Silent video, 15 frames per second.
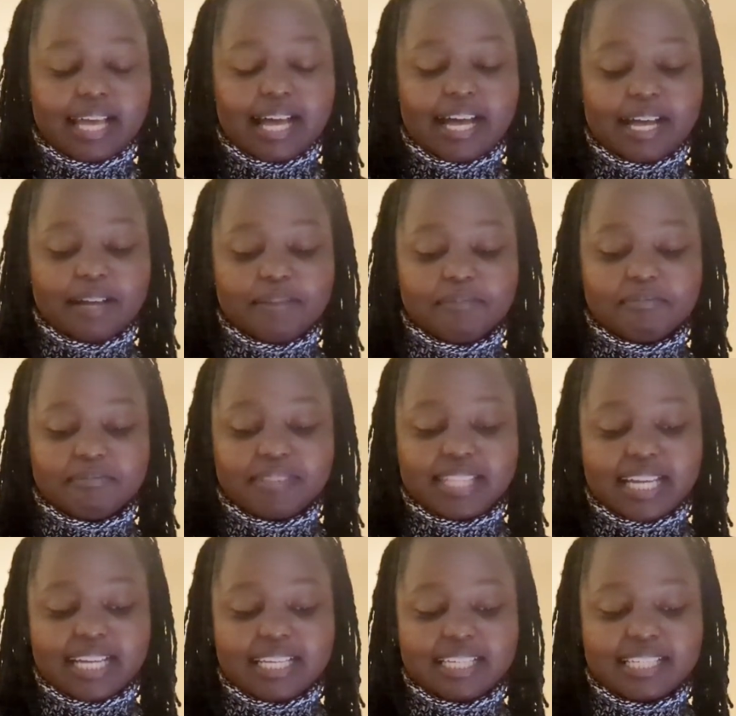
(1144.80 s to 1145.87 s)

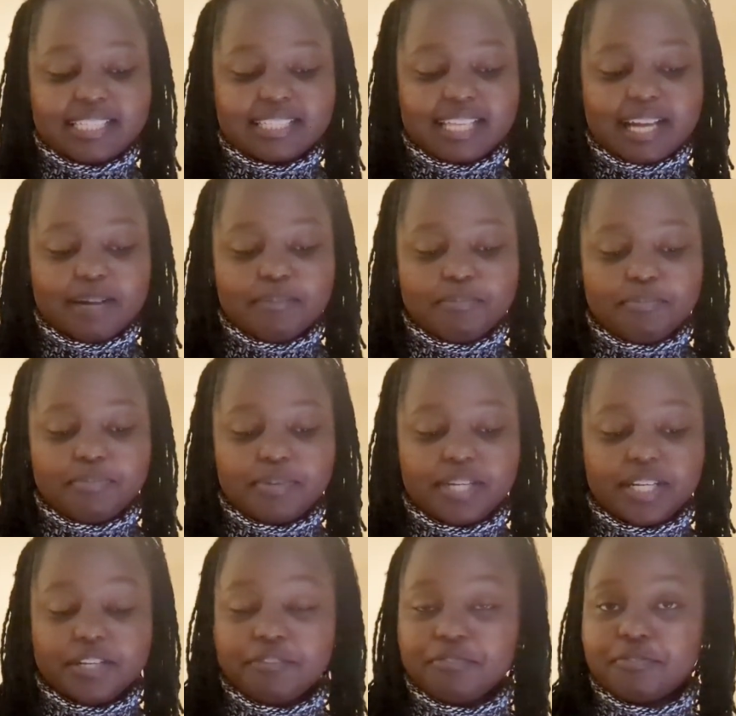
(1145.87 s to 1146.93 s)
that is a
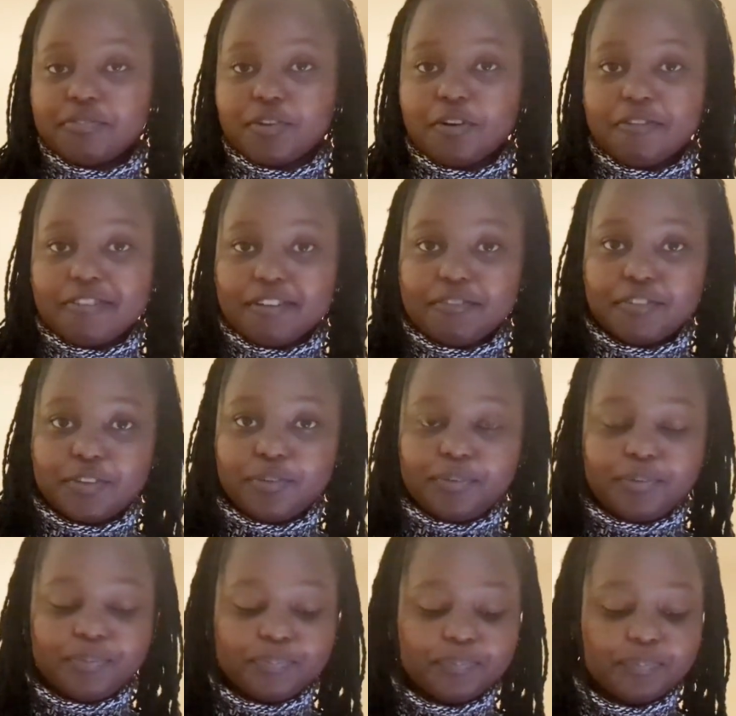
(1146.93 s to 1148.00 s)
brief overview
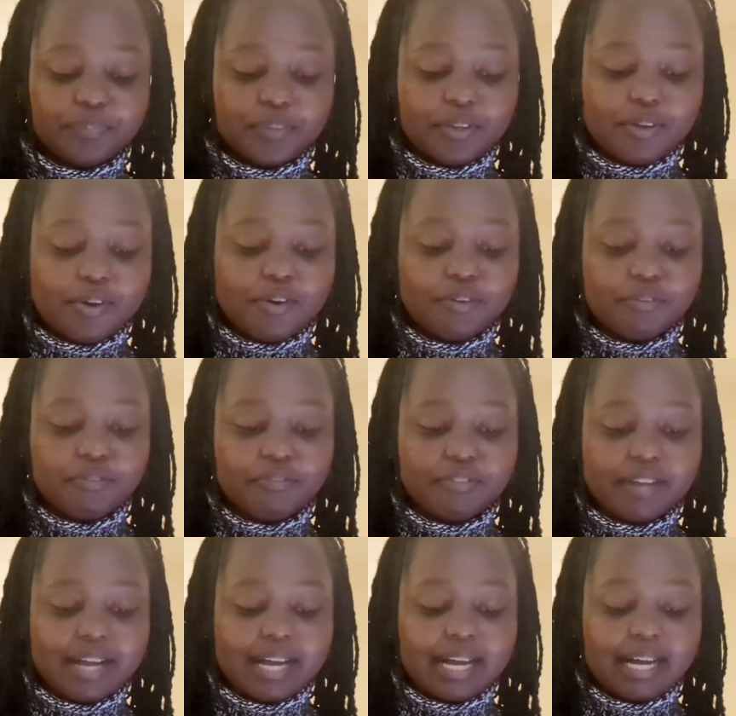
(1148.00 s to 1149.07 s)
of
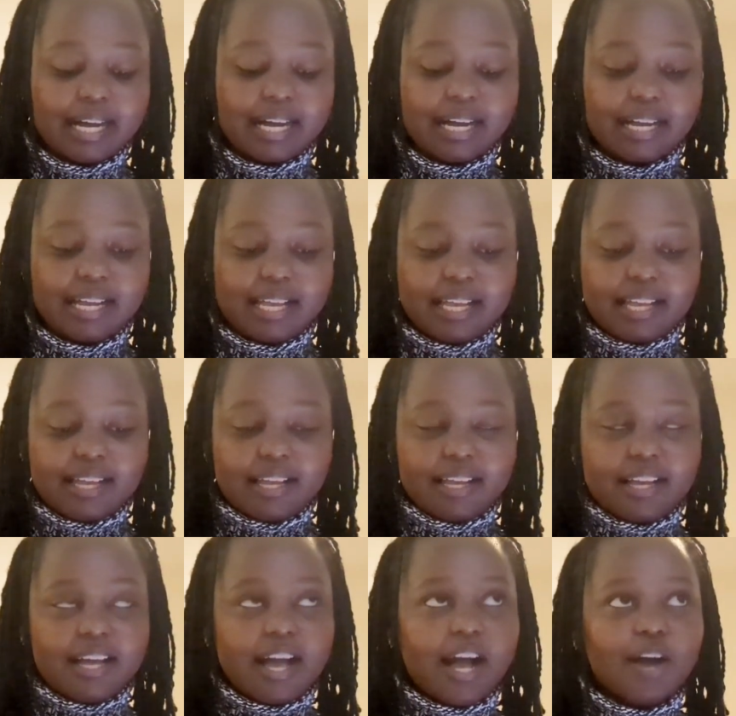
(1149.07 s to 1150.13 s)

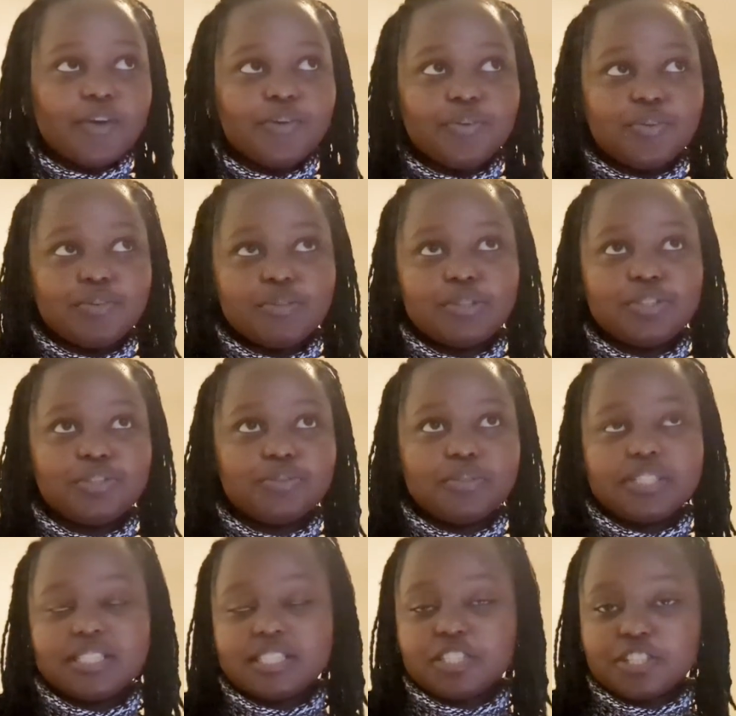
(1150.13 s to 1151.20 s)
how you
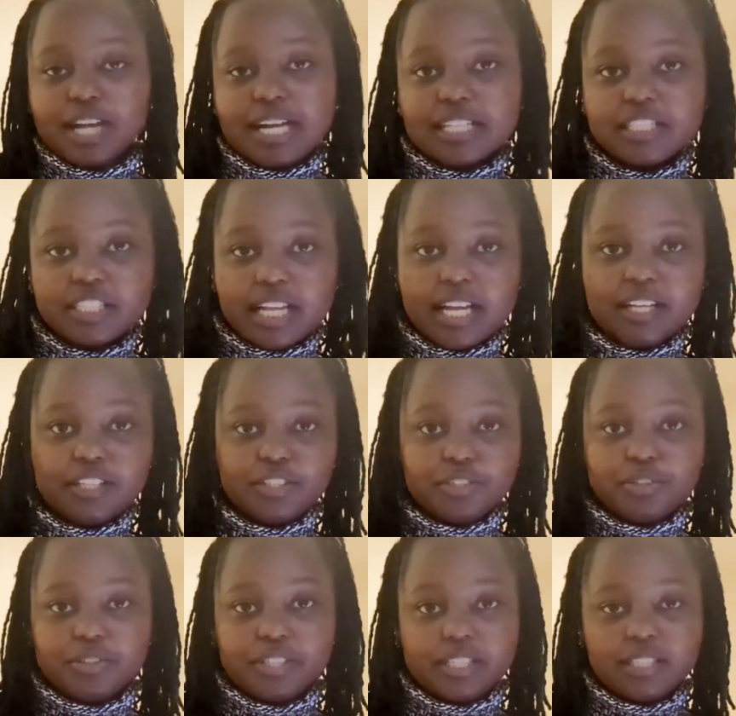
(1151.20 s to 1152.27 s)
should structure
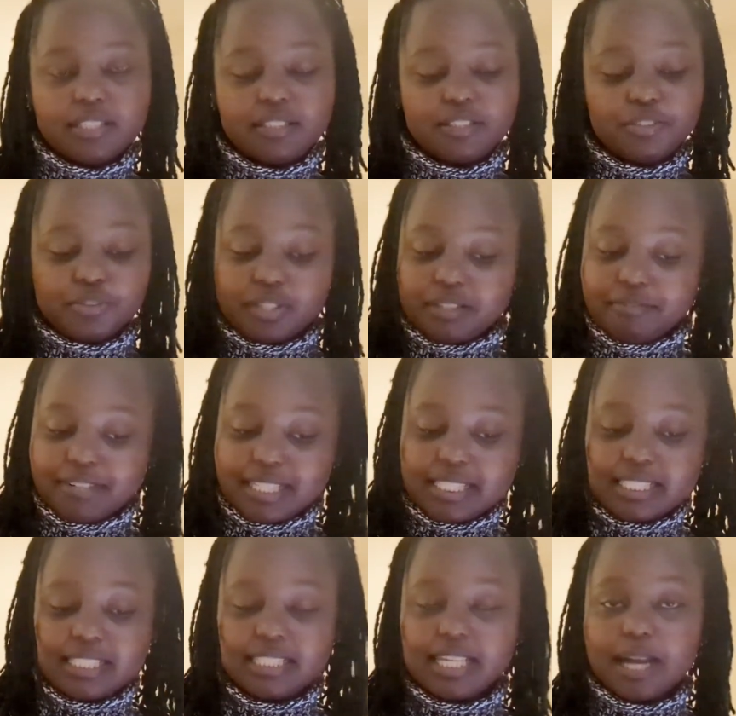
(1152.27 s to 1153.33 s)
your
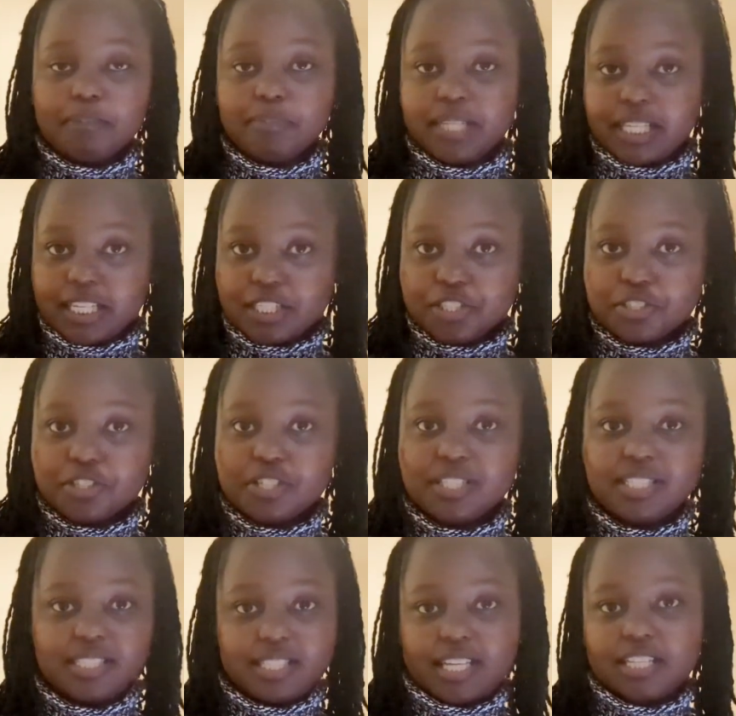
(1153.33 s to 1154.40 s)
university application,
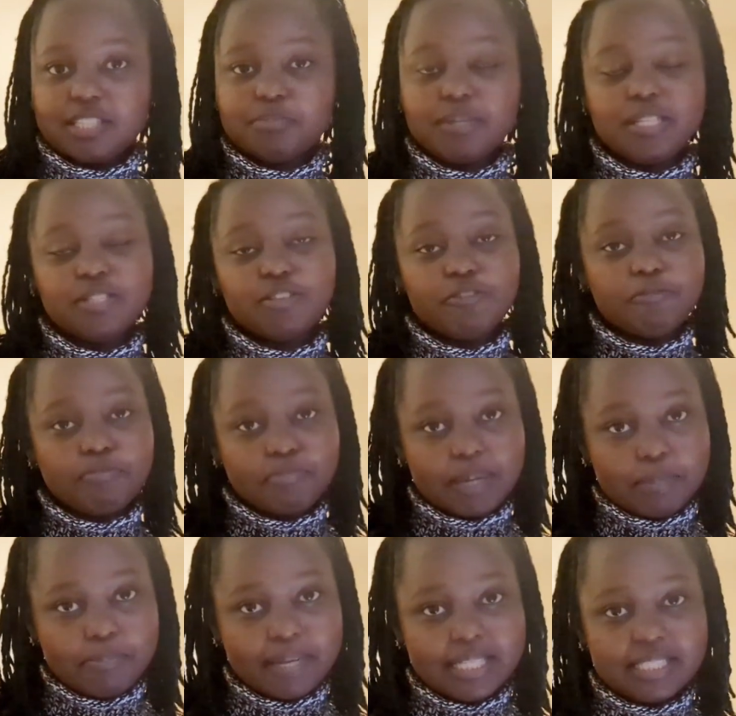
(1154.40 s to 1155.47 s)
statement of
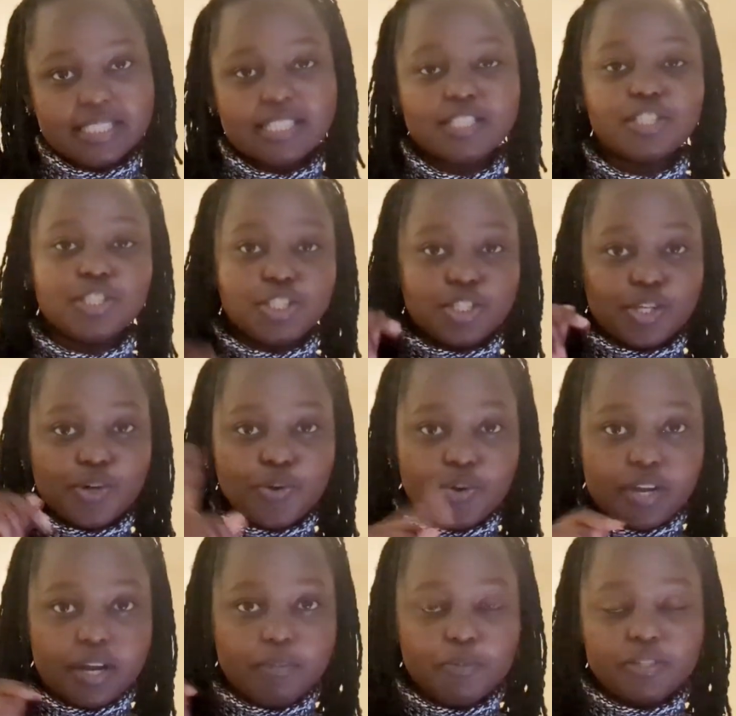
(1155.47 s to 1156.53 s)
purpose,
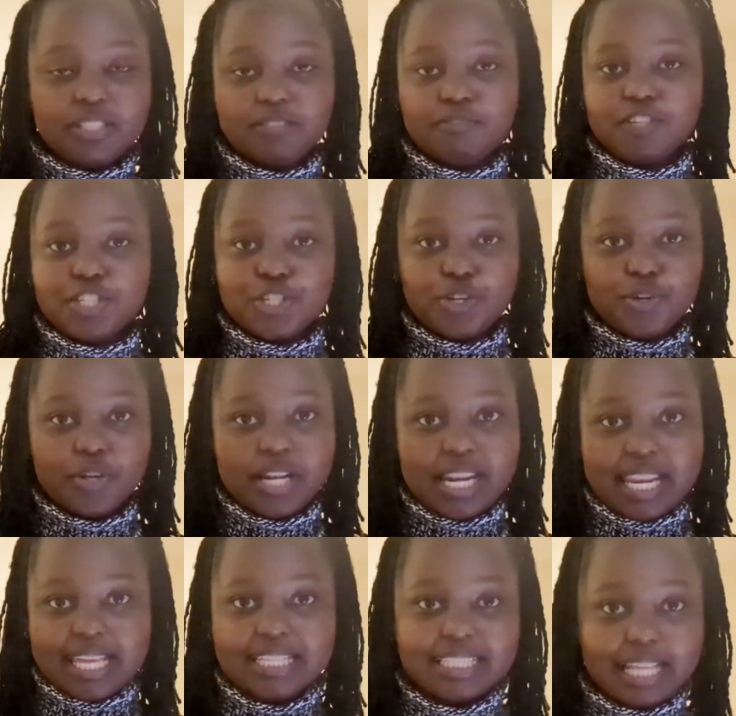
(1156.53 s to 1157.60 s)
stroke motivational
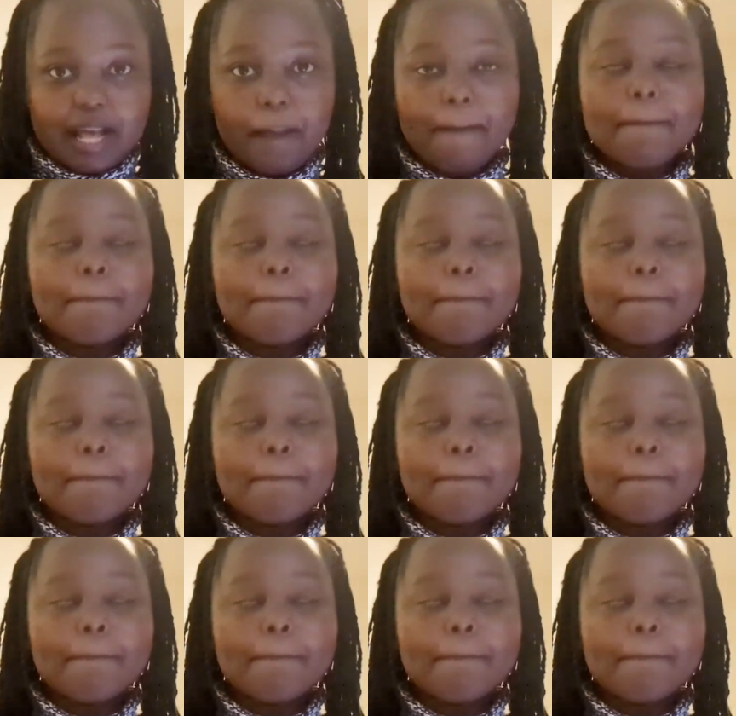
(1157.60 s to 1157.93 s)
letter.